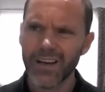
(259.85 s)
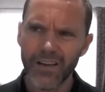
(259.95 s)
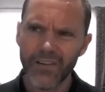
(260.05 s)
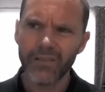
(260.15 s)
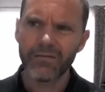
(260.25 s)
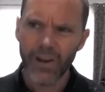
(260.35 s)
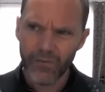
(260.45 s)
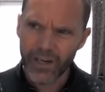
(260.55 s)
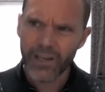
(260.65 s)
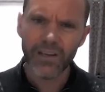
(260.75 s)
"Nah,
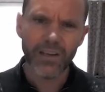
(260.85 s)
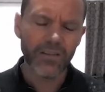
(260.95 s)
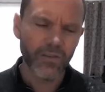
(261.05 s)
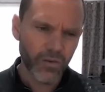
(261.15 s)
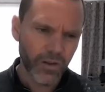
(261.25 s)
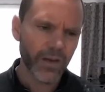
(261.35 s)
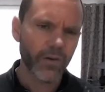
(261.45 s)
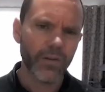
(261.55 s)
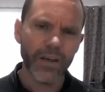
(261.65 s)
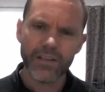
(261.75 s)
don't reckon you can do that,"
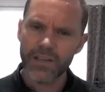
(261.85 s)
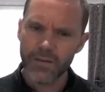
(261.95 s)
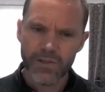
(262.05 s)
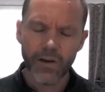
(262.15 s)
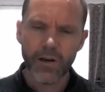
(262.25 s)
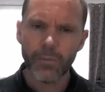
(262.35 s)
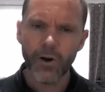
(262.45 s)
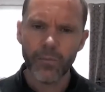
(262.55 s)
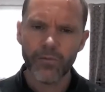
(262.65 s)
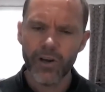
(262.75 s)
or "That seems like a
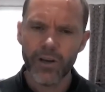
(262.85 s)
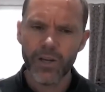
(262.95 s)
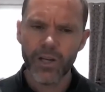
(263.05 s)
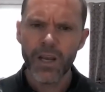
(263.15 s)
pipe dream."